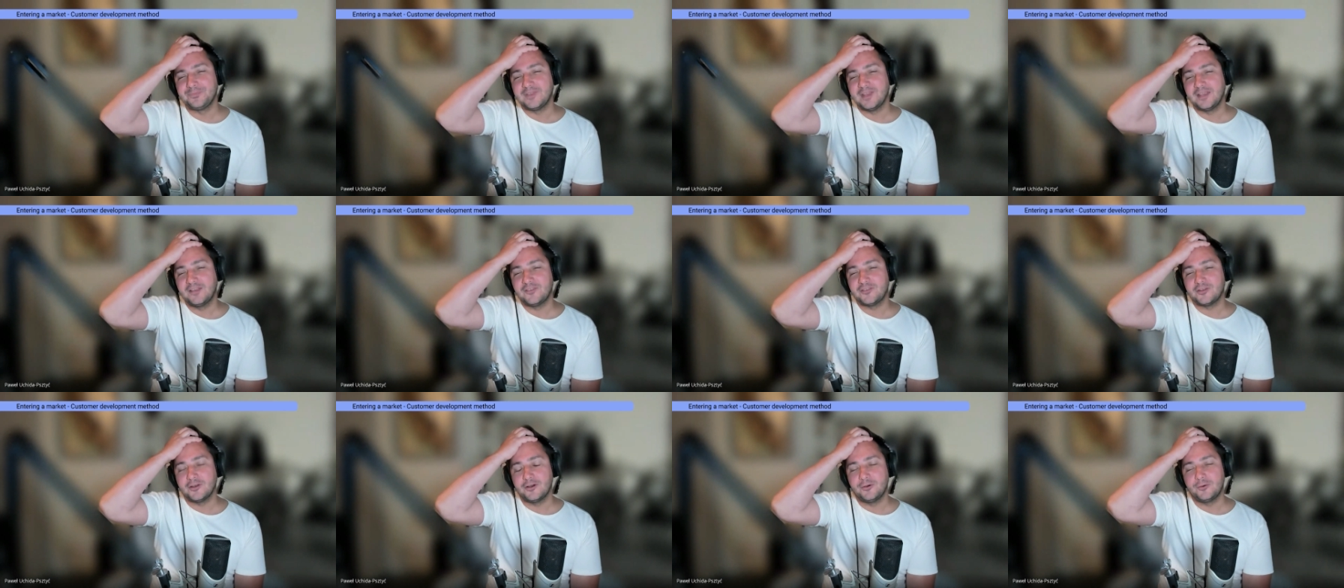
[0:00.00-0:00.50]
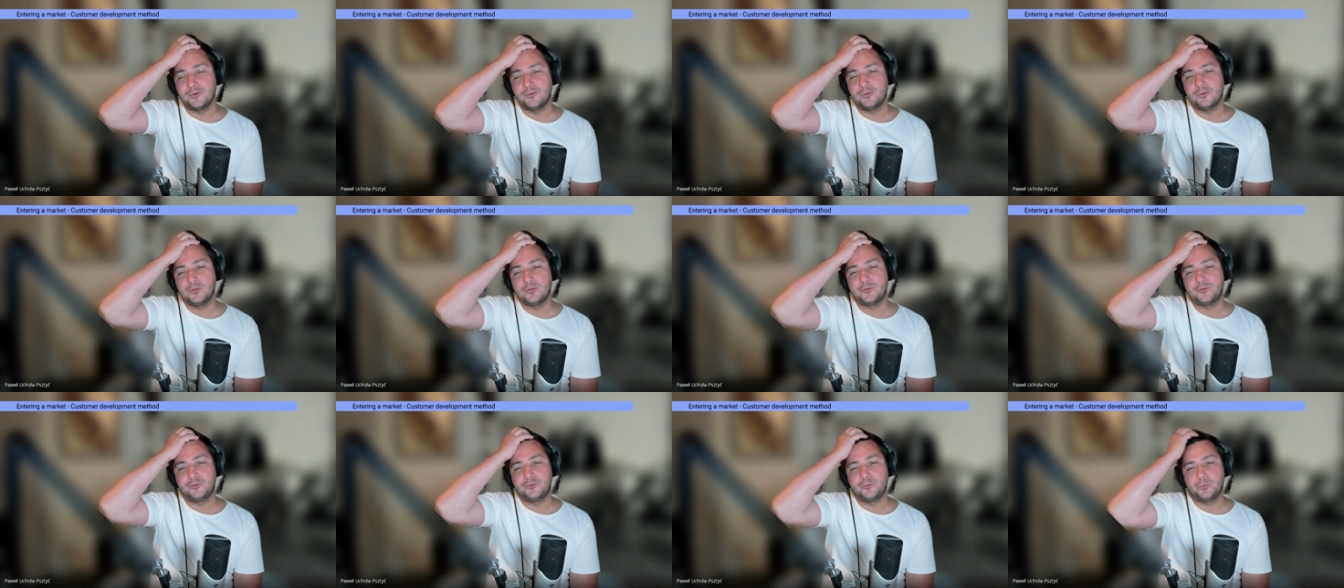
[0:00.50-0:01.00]
So
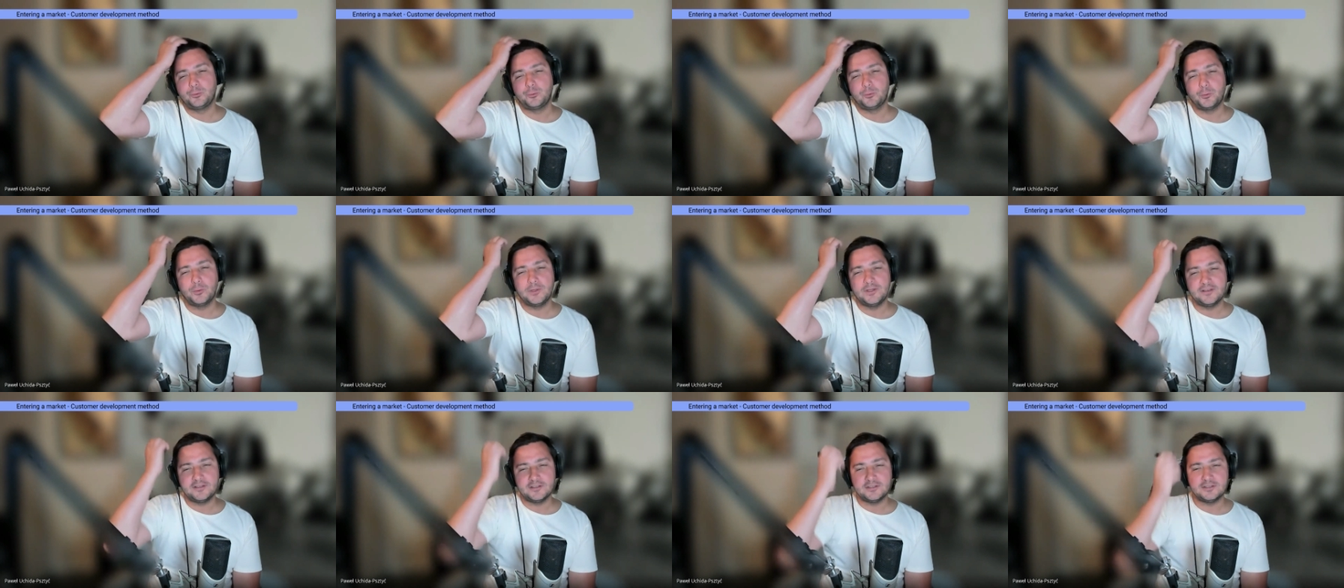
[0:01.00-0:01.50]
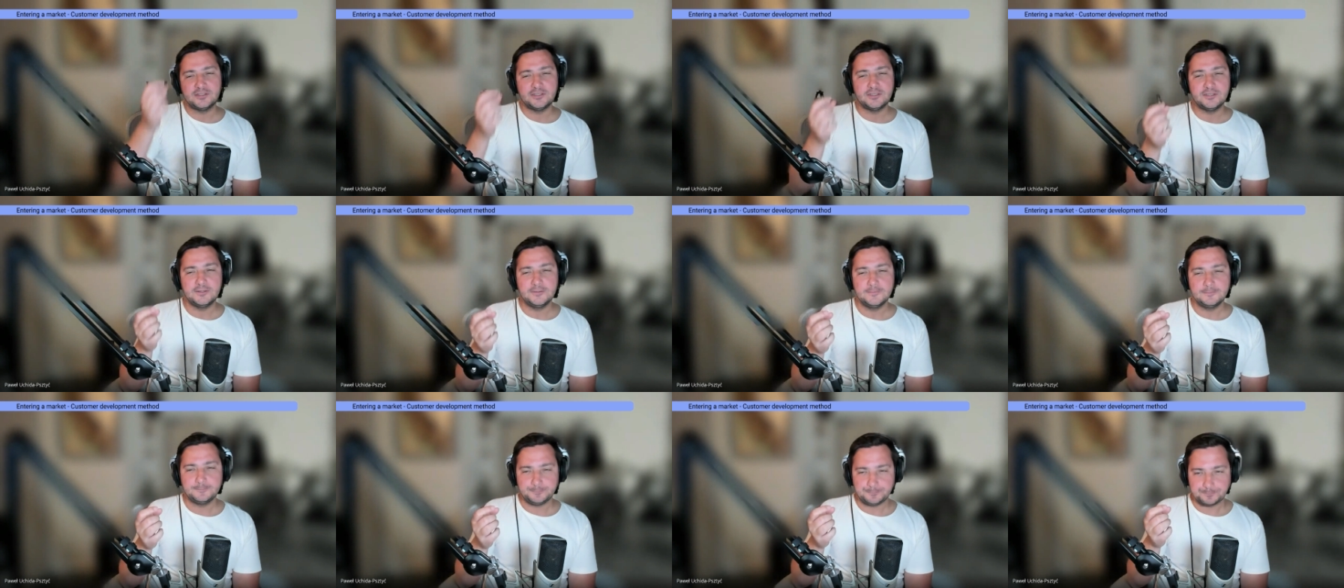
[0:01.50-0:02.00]
Twitter
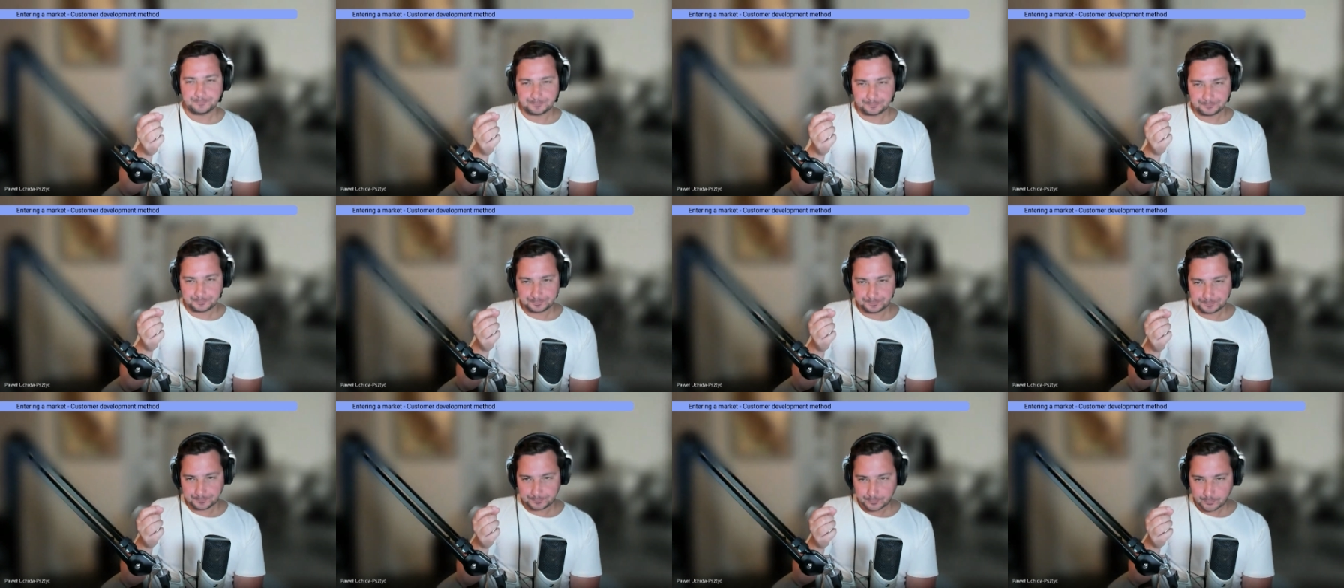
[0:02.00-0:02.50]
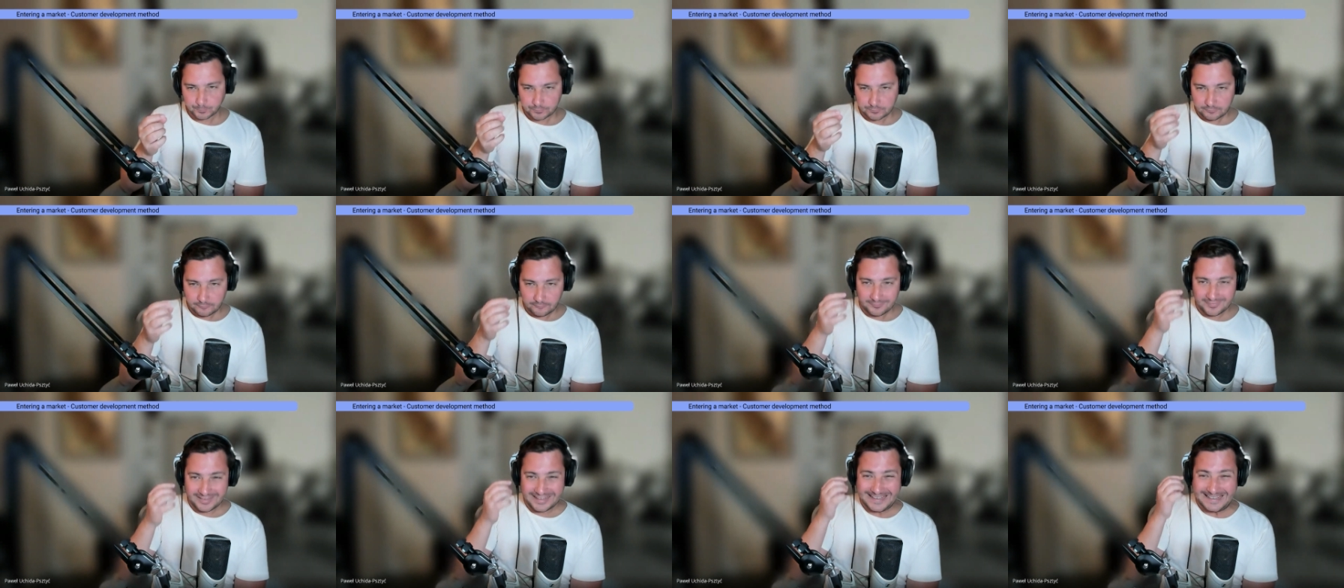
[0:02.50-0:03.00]

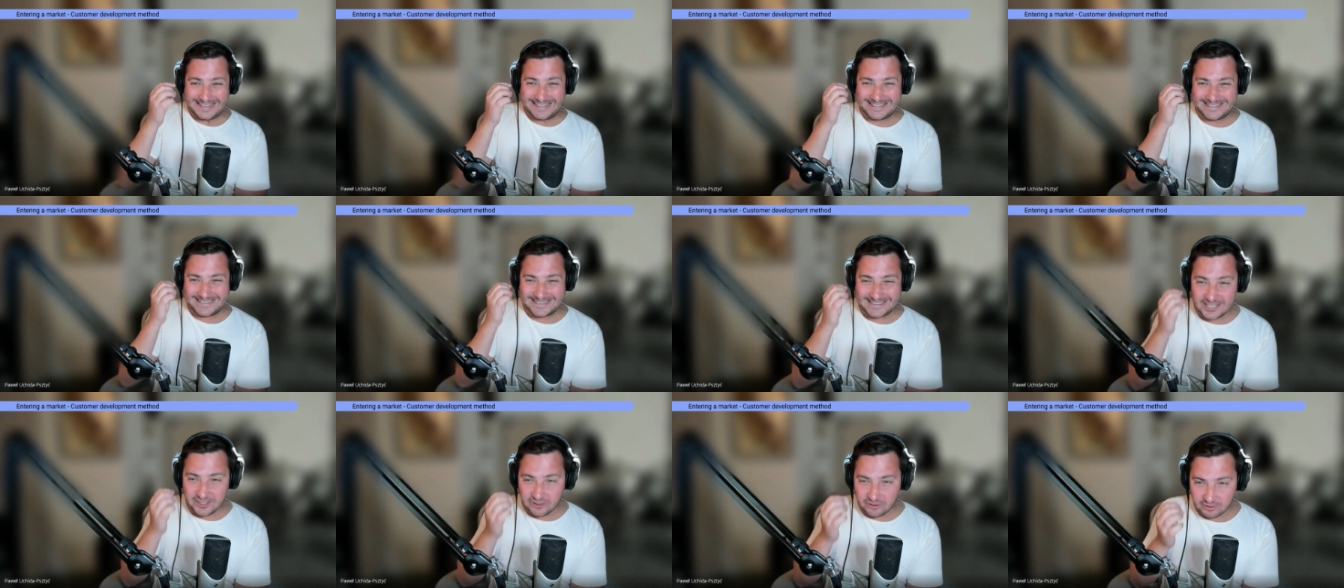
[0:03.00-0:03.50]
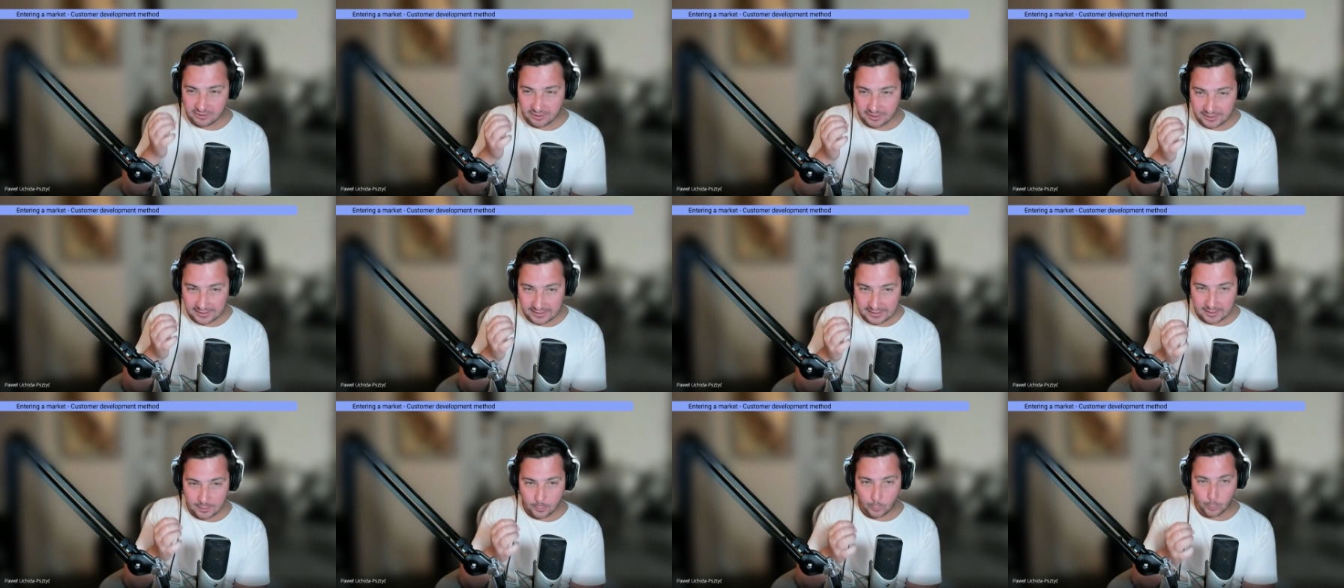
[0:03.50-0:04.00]

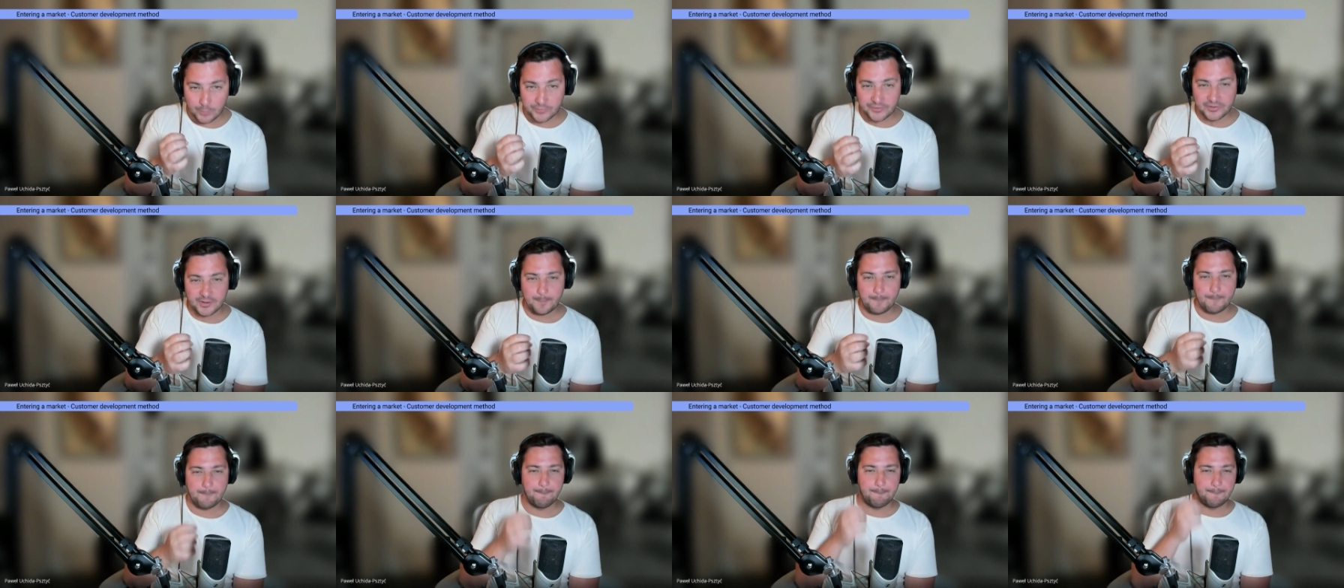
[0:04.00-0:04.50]
initially was a